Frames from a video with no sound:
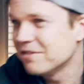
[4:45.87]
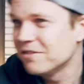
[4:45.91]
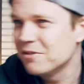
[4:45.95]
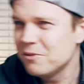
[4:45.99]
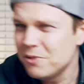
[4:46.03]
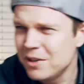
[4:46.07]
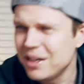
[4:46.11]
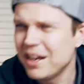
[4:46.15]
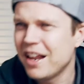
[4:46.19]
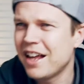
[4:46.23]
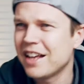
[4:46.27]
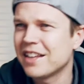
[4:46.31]

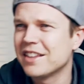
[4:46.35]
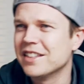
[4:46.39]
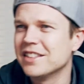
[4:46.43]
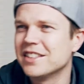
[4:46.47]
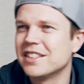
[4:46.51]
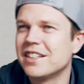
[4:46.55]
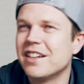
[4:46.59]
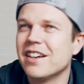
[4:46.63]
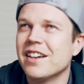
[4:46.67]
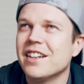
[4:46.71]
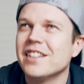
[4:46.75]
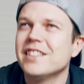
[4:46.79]
We like this
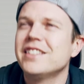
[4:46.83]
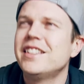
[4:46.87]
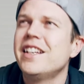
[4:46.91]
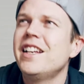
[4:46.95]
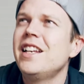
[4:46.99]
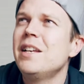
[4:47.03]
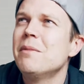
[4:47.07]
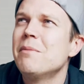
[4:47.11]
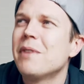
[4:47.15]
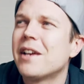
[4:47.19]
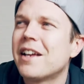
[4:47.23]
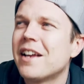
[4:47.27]
guy. Send
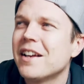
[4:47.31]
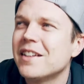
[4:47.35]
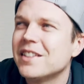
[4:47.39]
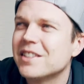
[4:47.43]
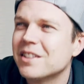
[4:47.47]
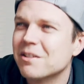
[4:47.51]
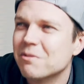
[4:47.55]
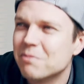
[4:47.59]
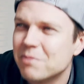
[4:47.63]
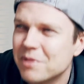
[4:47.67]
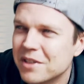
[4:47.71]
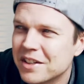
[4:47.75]
him a case
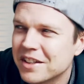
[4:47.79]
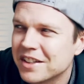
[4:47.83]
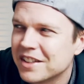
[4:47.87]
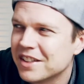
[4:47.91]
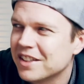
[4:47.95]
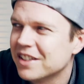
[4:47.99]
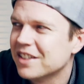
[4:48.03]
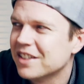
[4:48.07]
of beer.